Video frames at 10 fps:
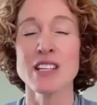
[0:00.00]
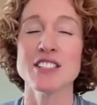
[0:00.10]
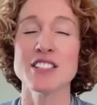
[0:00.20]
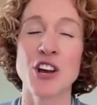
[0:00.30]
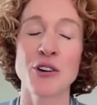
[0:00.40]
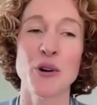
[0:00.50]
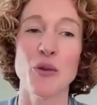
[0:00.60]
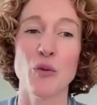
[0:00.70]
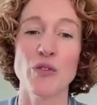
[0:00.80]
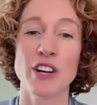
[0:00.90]

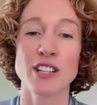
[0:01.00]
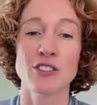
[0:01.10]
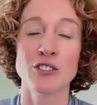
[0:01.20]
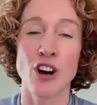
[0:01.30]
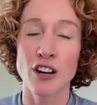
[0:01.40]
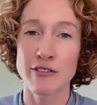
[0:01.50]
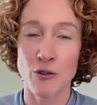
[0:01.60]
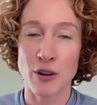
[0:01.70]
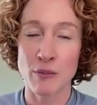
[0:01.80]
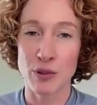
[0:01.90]
So there's a long
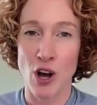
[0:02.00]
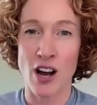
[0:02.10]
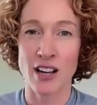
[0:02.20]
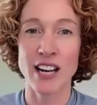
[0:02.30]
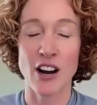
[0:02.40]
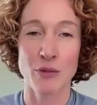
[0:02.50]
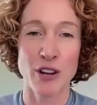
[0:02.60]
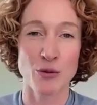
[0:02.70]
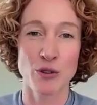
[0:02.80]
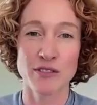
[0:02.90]
form blog on
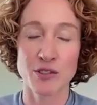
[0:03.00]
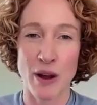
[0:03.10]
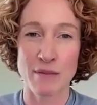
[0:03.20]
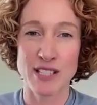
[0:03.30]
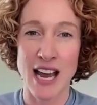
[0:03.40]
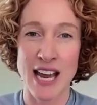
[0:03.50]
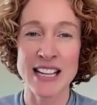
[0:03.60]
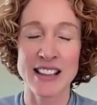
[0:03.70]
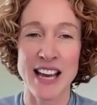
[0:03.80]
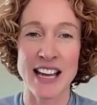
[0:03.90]
Brother Wolf's
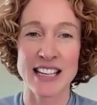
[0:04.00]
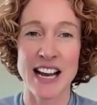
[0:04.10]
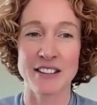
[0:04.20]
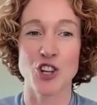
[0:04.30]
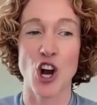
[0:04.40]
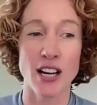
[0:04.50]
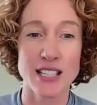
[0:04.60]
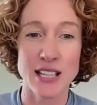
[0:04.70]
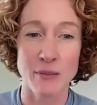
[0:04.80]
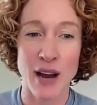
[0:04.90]
website that kind of
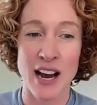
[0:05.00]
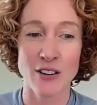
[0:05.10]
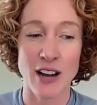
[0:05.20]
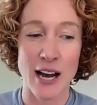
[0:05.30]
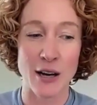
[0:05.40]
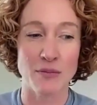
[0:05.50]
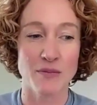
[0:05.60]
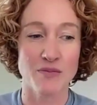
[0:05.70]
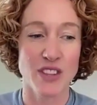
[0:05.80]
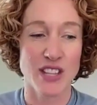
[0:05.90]
talks about
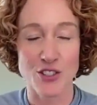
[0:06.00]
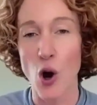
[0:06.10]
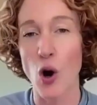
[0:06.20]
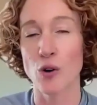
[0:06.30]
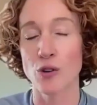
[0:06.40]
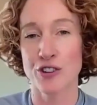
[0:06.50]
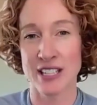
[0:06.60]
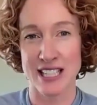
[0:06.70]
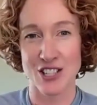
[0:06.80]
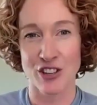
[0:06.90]
this whole
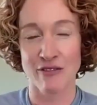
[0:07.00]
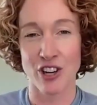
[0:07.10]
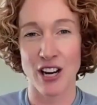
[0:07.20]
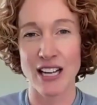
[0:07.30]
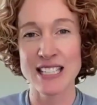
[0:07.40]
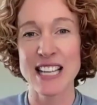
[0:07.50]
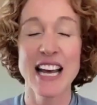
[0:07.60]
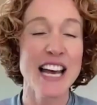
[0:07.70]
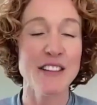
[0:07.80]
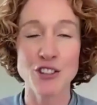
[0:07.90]
transition for us.
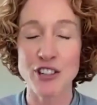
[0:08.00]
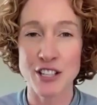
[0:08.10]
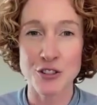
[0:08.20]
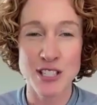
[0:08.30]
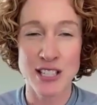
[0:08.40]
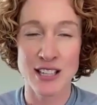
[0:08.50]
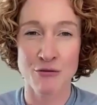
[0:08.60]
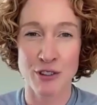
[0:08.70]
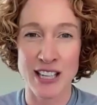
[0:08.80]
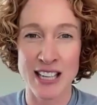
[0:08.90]
If you're interested in
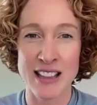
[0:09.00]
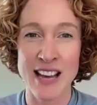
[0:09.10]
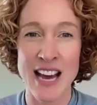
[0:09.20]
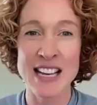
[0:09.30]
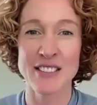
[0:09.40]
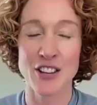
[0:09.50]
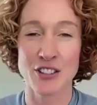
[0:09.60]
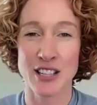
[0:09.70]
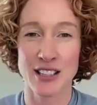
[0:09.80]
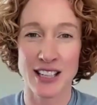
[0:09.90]
reading that,
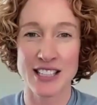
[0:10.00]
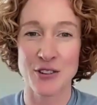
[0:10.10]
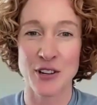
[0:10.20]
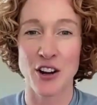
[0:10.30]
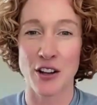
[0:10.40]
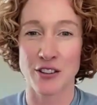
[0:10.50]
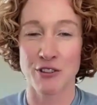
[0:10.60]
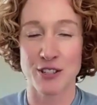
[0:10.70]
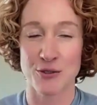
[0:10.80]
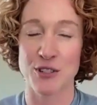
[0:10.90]
there's a link to it on the
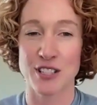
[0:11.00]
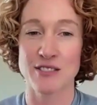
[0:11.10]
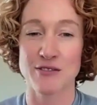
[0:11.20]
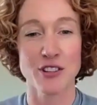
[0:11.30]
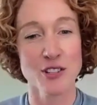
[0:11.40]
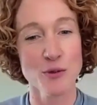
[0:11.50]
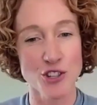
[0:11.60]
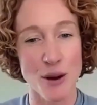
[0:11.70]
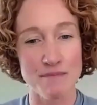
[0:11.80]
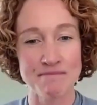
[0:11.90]
resources for this
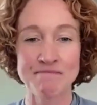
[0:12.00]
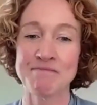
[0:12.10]
workshop.